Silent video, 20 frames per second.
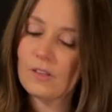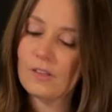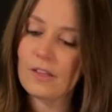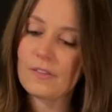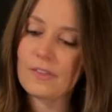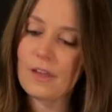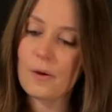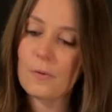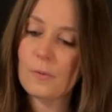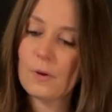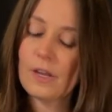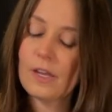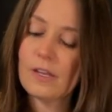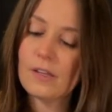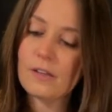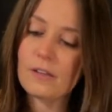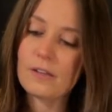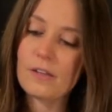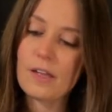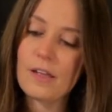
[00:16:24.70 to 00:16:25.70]
Let that
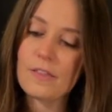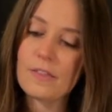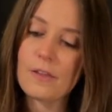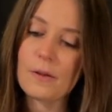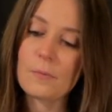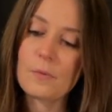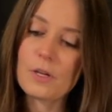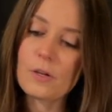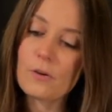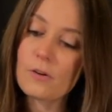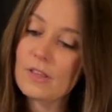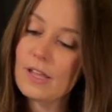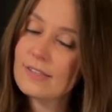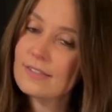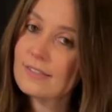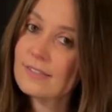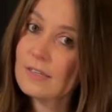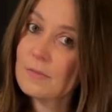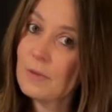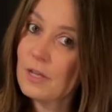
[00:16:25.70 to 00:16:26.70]
ring. Then we go to
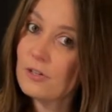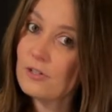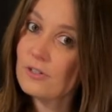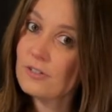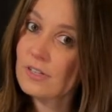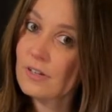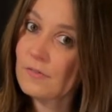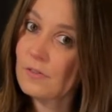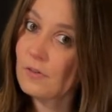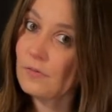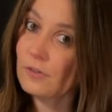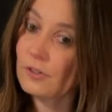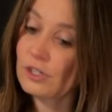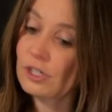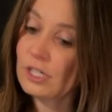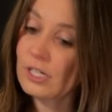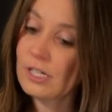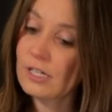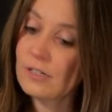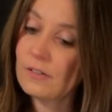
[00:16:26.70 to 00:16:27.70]
that C major 7 over
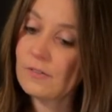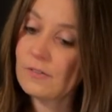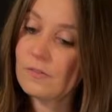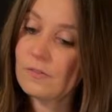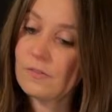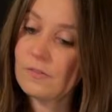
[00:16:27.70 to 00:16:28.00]
G,